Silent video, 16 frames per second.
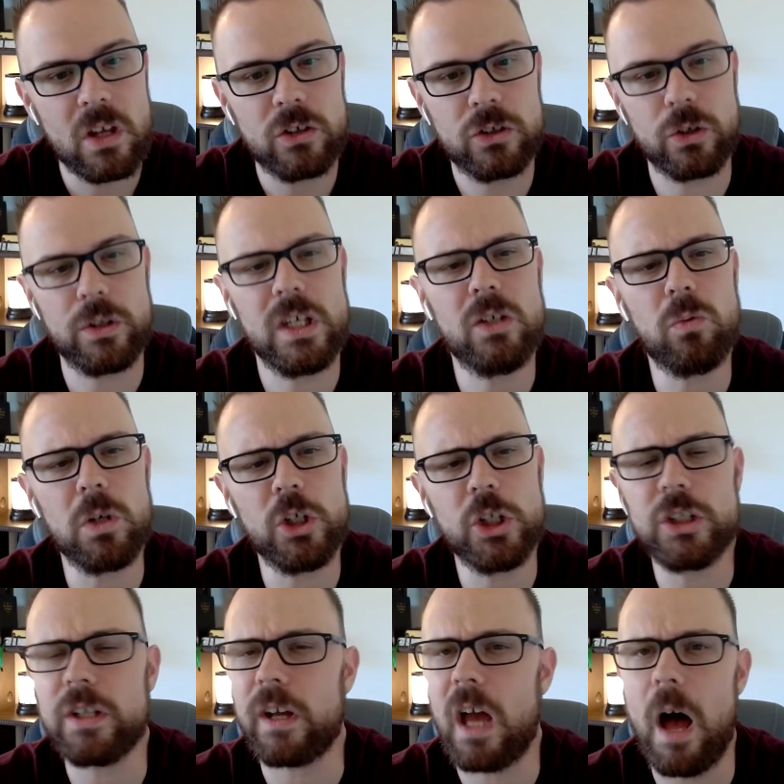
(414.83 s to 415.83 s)
So these were
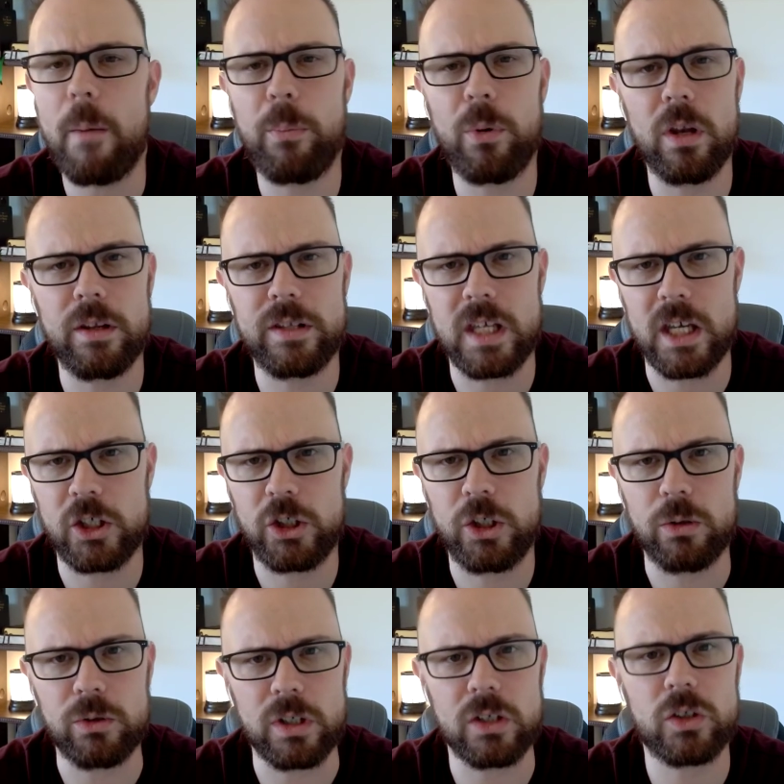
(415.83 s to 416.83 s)
just a couple of the
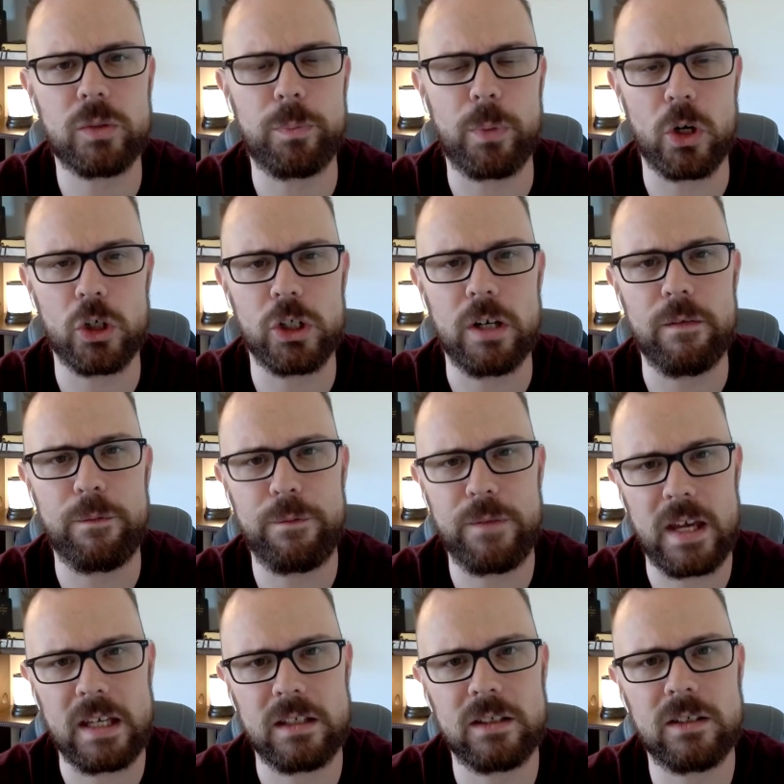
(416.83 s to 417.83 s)
issues that Spurgeon
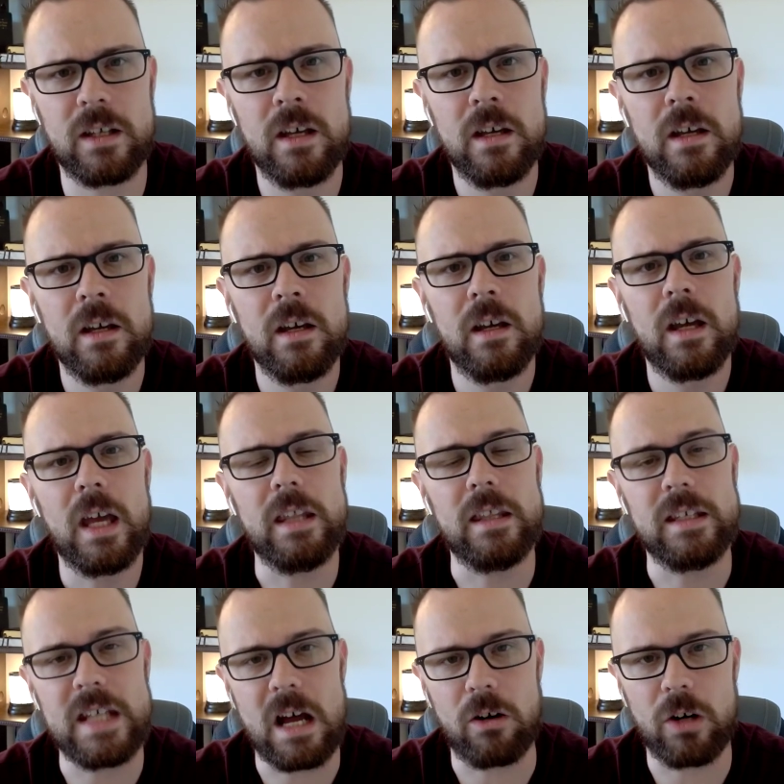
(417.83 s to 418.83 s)
faced in
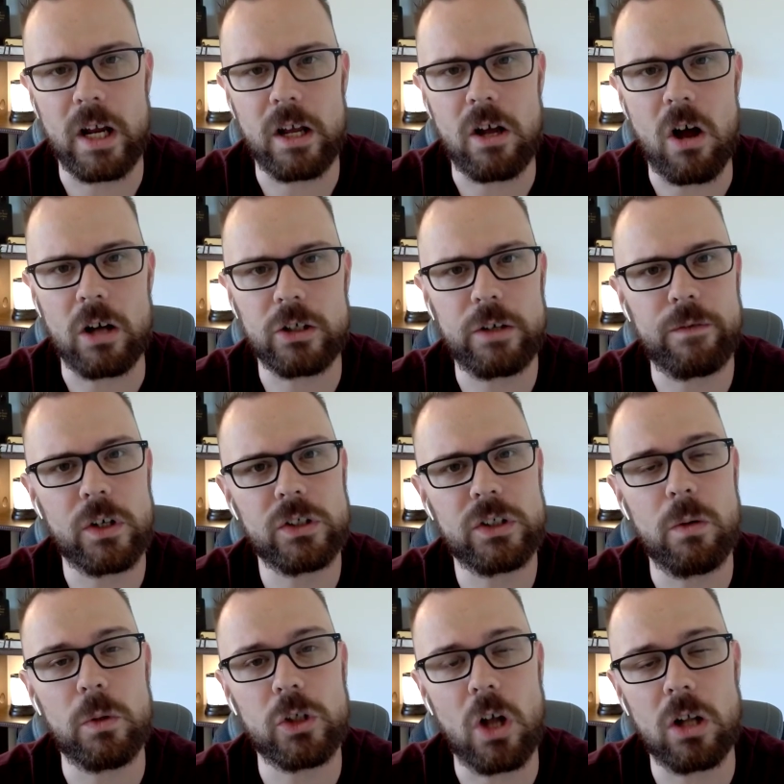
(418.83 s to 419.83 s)
the downgrade
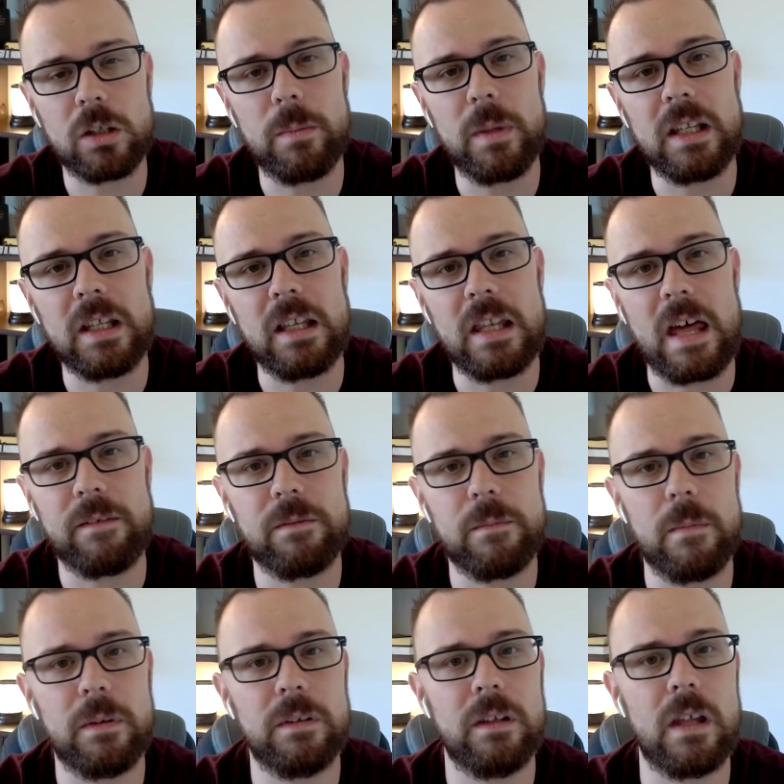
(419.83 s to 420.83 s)
controversy, which ultimately
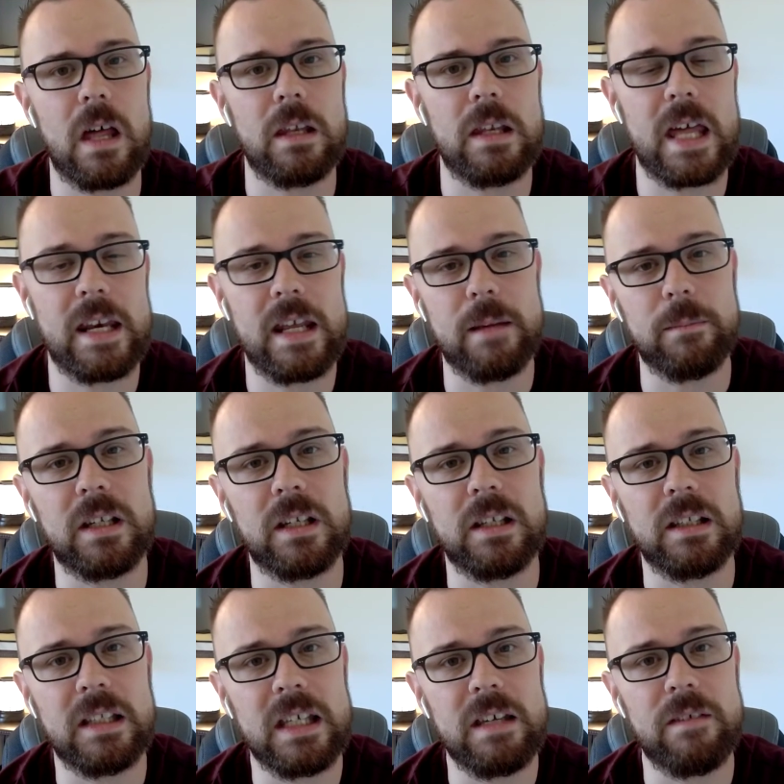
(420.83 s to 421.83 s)
led to
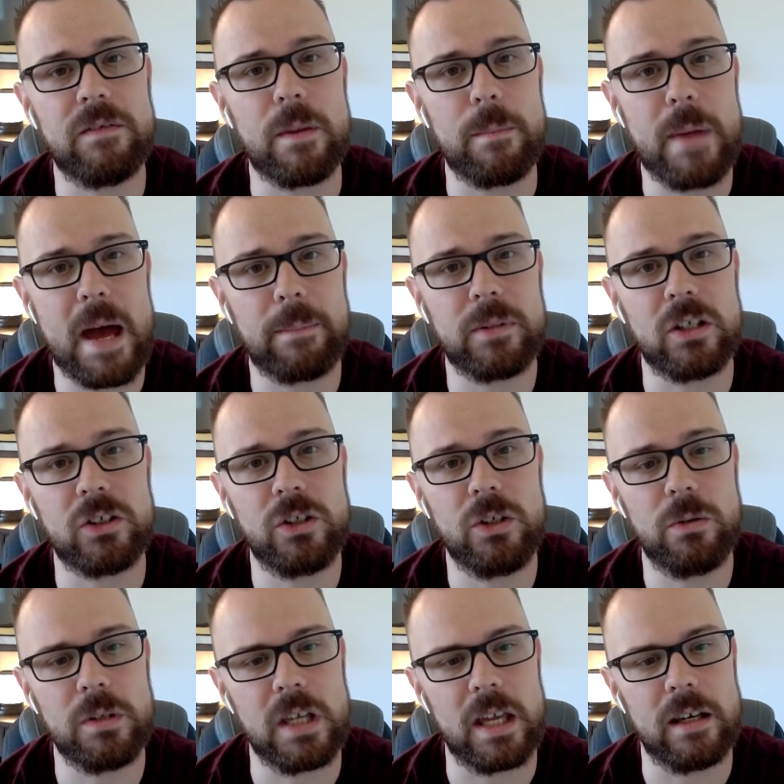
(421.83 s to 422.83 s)
leave the Baptist
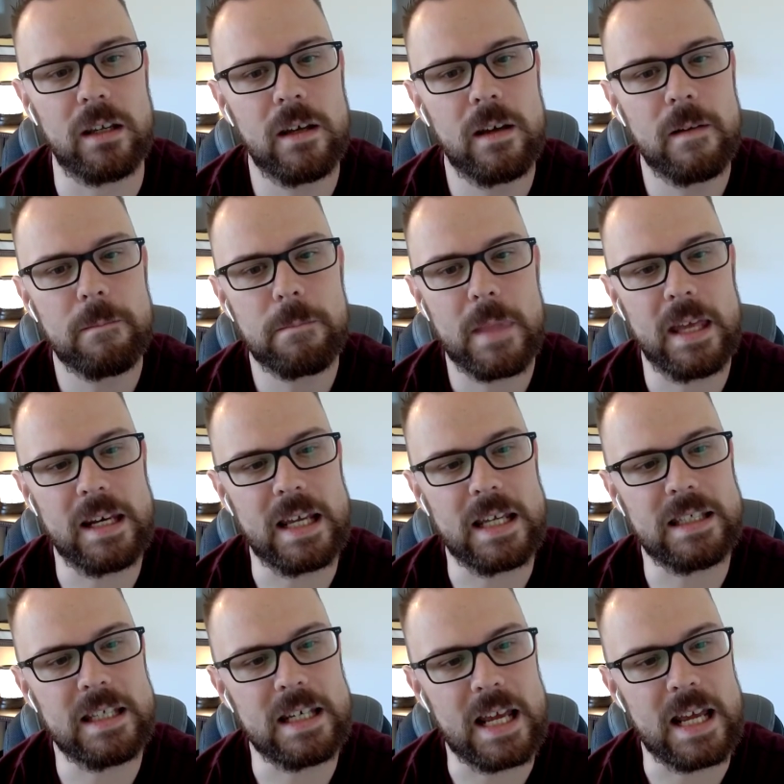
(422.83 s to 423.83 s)
Union in
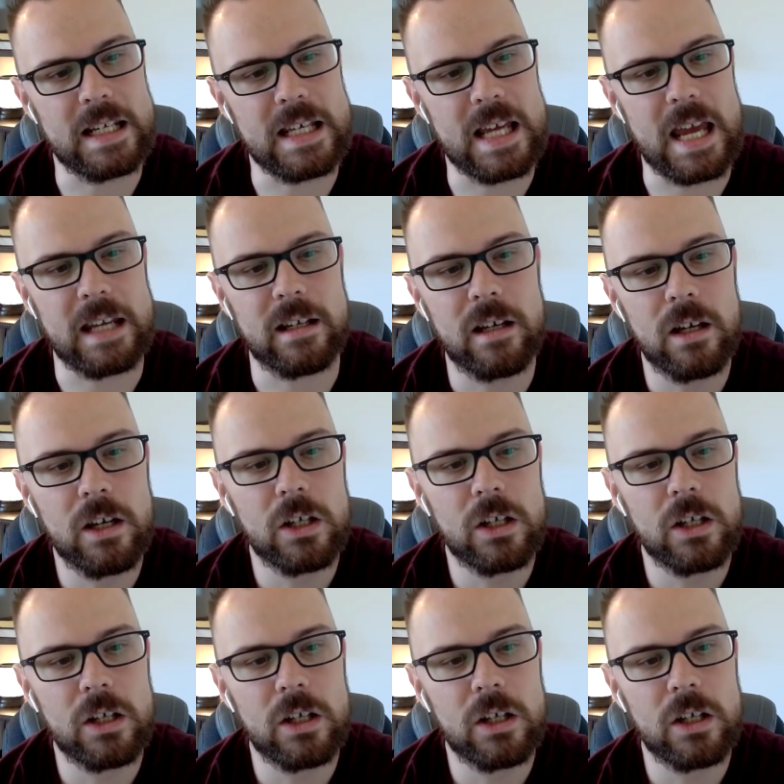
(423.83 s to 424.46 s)
1888.